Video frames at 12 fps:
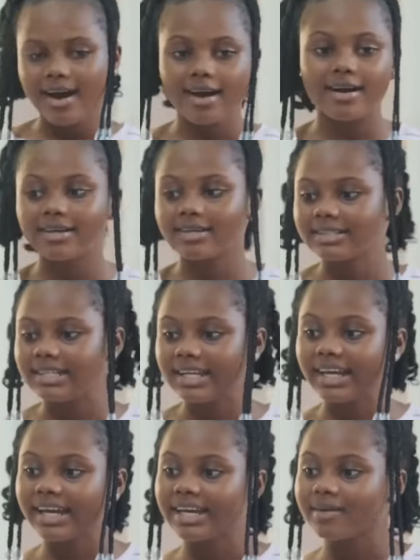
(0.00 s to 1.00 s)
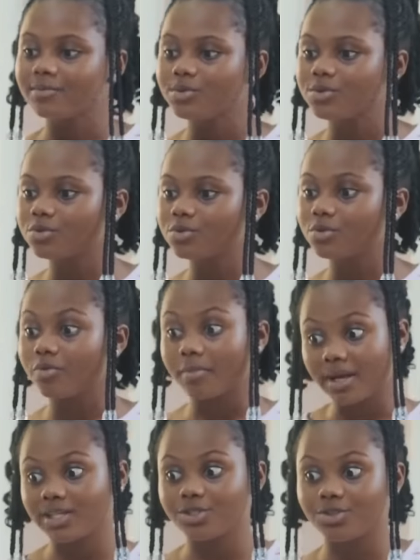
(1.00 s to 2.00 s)
Daddy, I came to
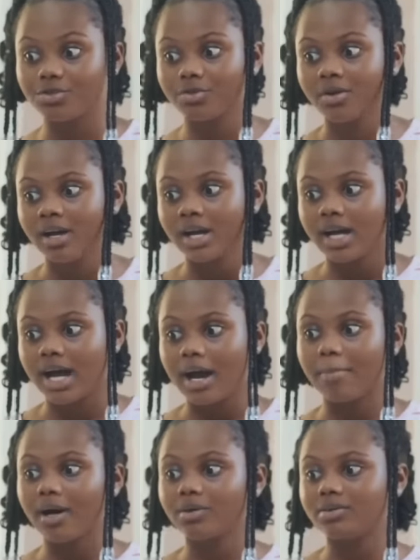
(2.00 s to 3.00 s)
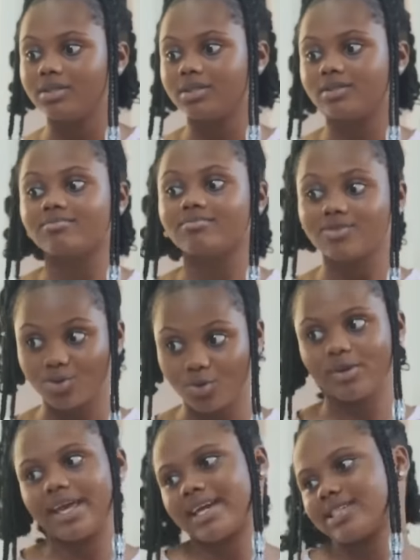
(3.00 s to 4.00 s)
remind you about the
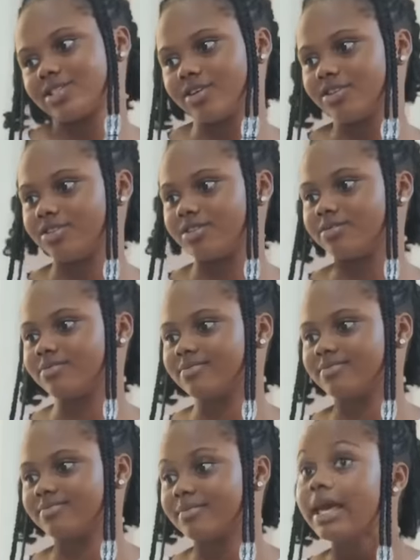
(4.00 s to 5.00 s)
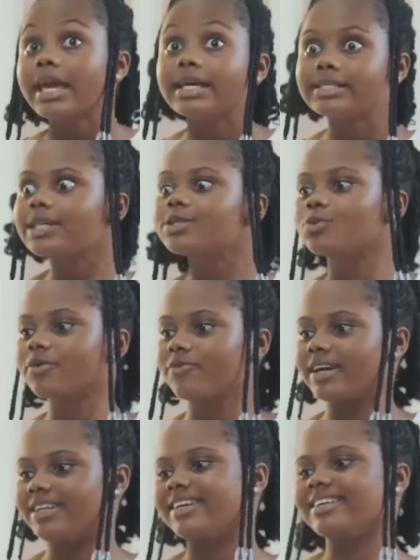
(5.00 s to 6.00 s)
school excursion. It's next week
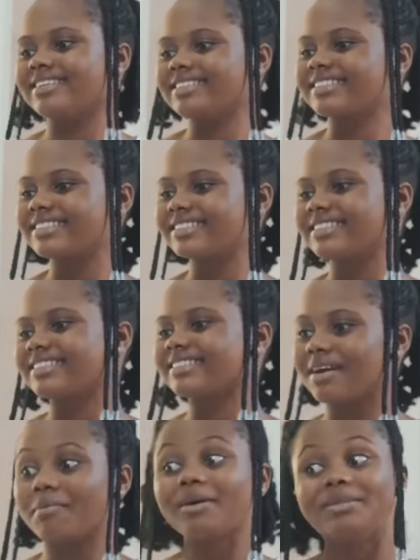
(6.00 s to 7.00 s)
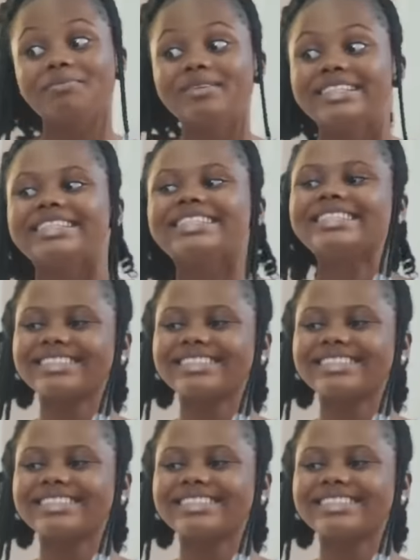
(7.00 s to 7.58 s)
Friday. About the money.